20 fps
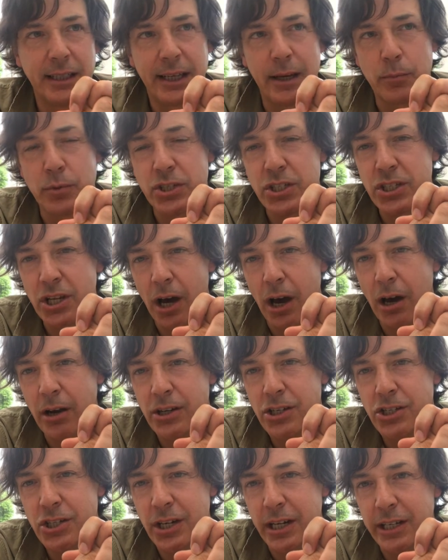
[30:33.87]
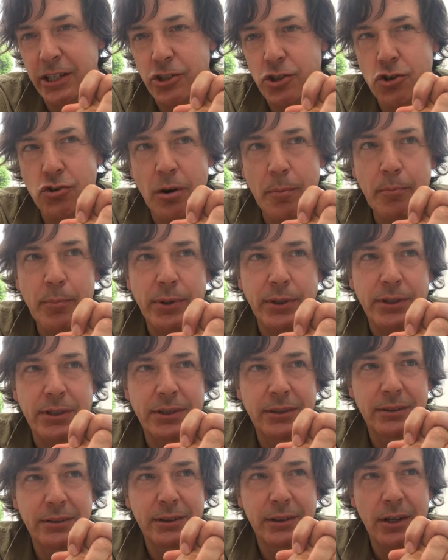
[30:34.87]
It was tarnished like a trumpet,
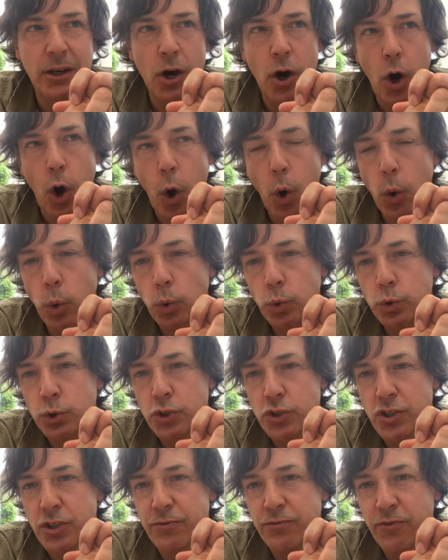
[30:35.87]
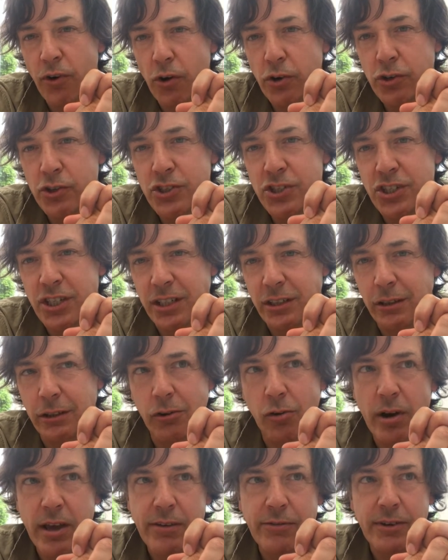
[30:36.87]
old as the foxed
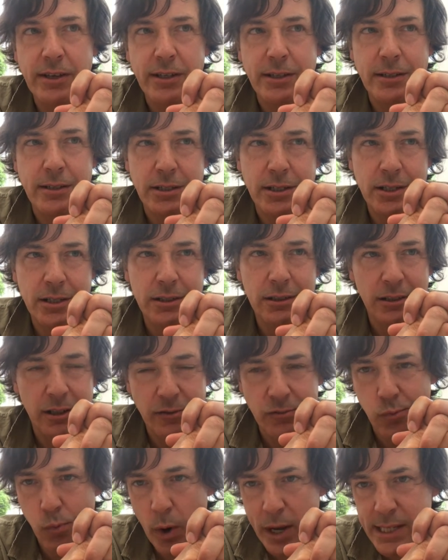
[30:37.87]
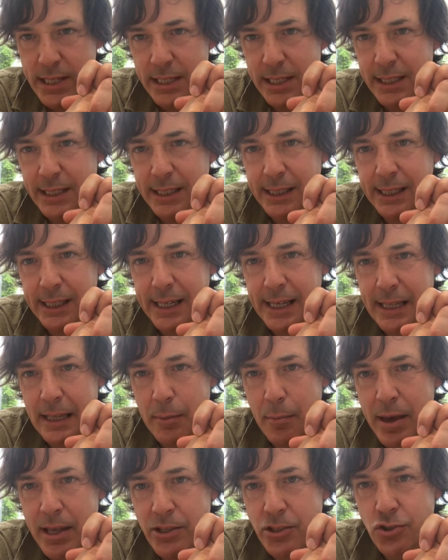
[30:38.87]
engravings of Wesley in the
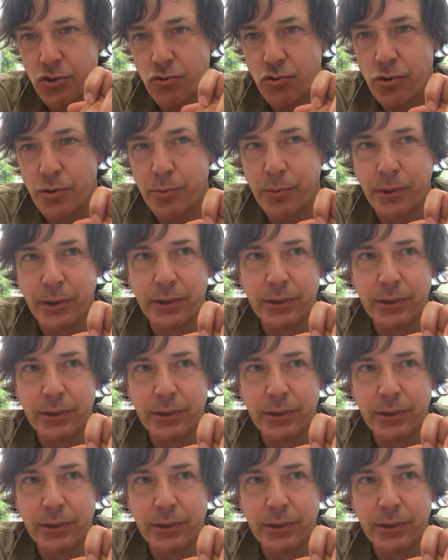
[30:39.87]
men's room.